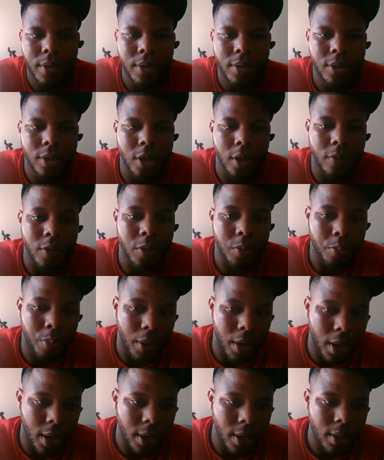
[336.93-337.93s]
Chiefs
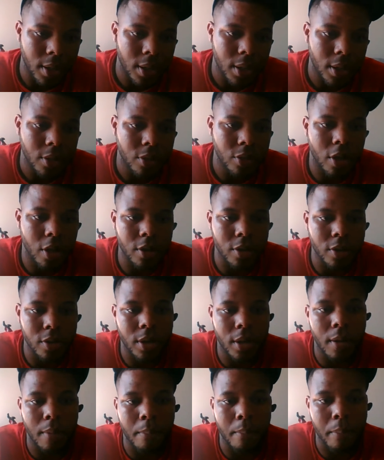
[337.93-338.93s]
punt. Chargers
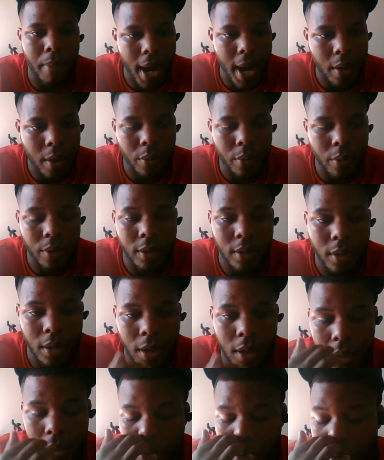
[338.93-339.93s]
come back
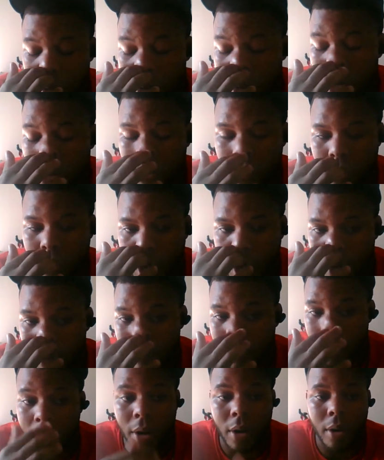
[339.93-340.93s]
with a long
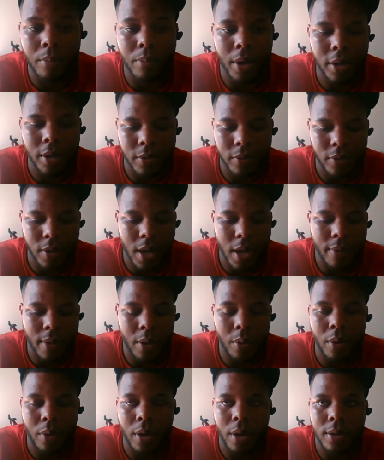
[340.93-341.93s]
drive, very impressive drive.
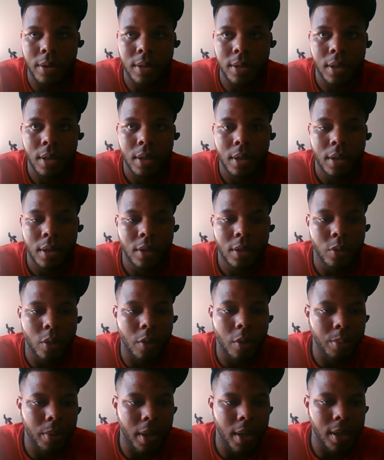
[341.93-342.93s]
That was
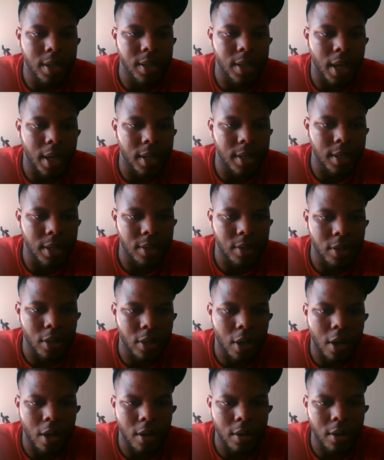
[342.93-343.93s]
12 plays, 96
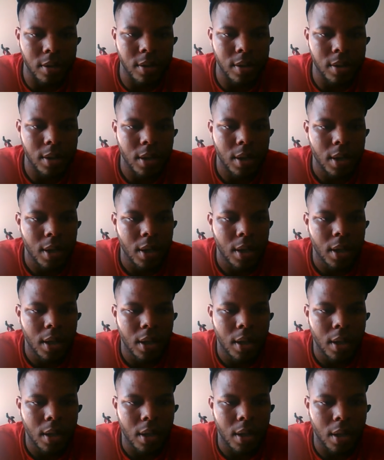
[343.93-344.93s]
yards.
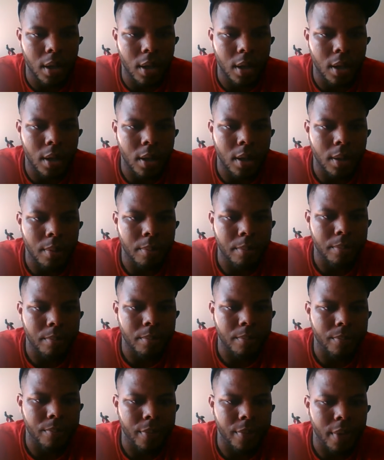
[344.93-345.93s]

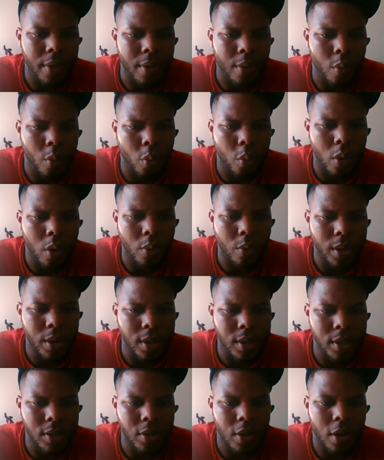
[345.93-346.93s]
What
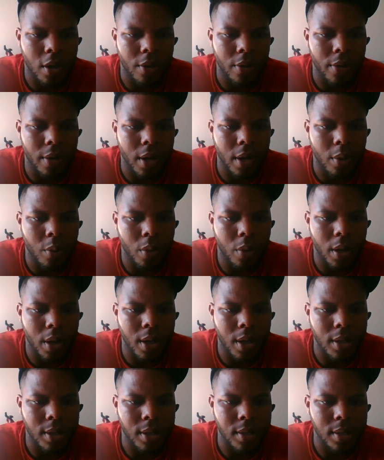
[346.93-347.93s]
we saw there
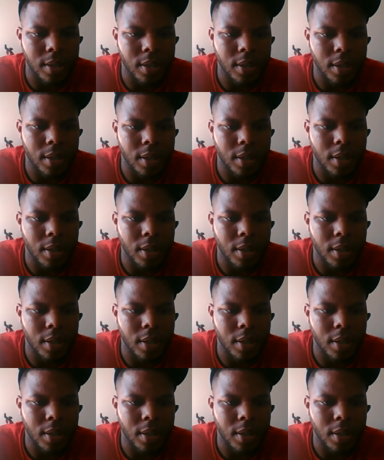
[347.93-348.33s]
was